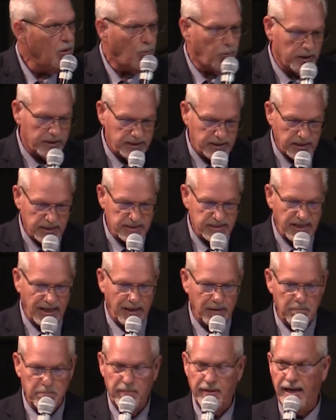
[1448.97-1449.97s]
What does
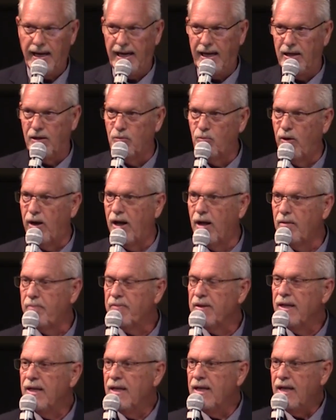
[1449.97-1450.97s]
that mean? Well,
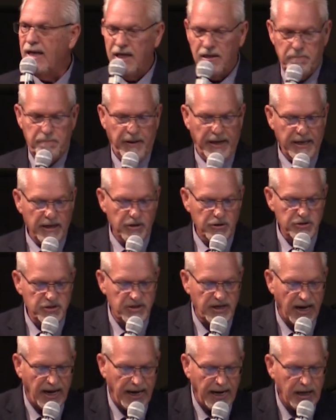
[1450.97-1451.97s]
in Peter's
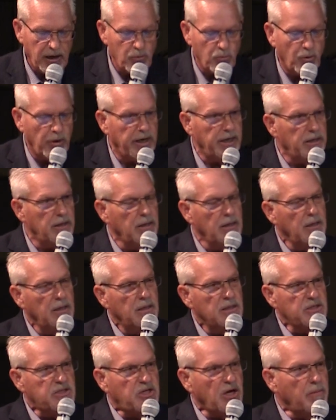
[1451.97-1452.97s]
day, when
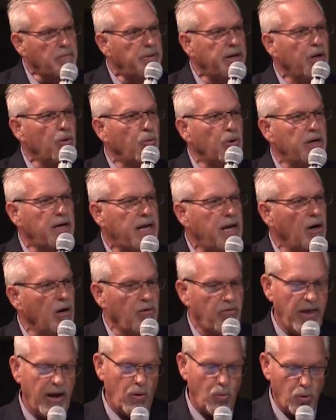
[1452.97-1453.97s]
somebody would
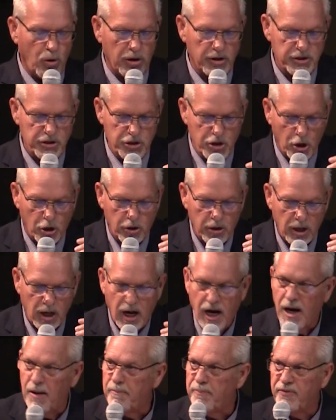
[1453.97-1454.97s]
hear that word gird
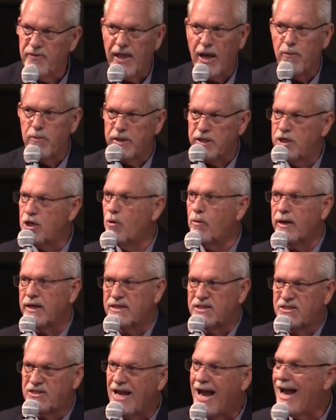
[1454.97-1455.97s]
up, they would know
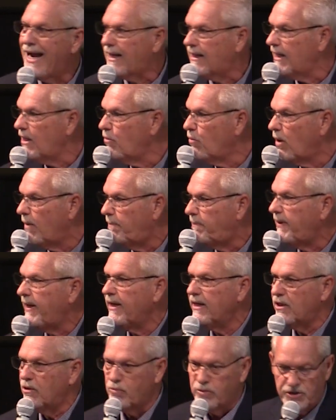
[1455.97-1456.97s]
exactly what
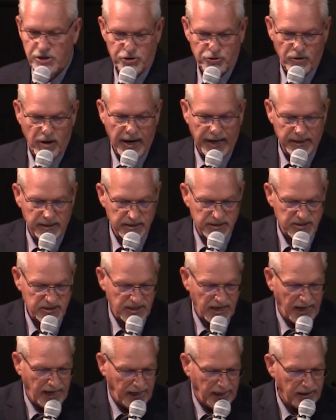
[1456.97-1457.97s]
Peter was trying to
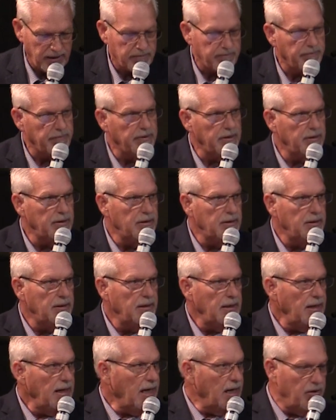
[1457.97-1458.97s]
say.
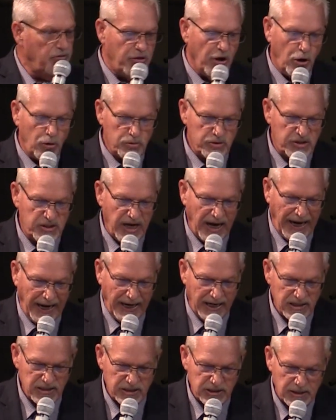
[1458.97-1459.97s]
In those
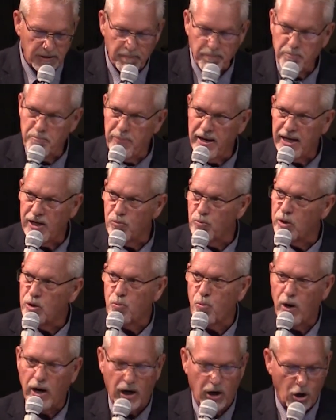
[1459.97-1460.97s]
days, men
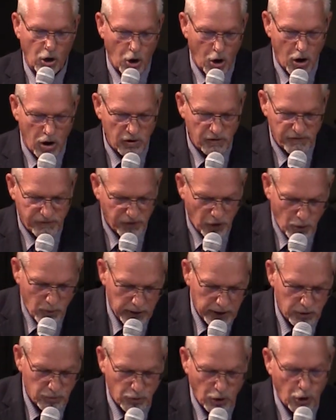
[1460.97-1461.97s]
would wear long
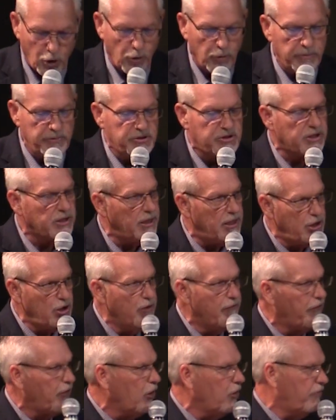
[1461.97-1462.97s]
flowing robes, and
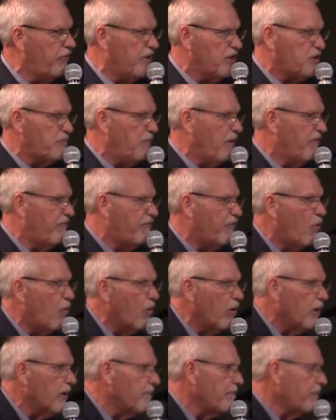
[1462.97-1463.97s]
you've heard this
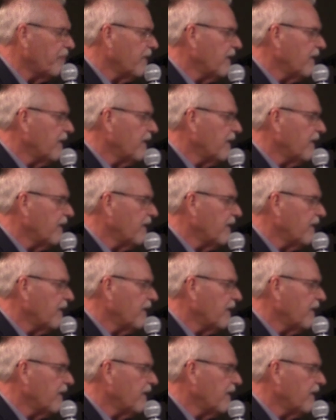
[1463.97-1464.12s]
before.